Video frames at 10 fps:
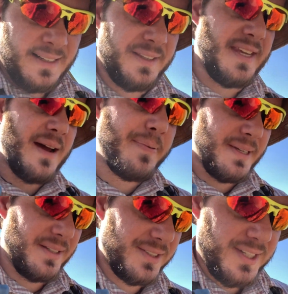on the
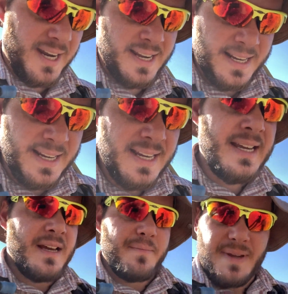uphills,
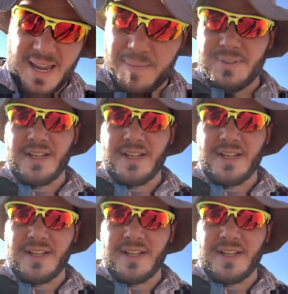being able to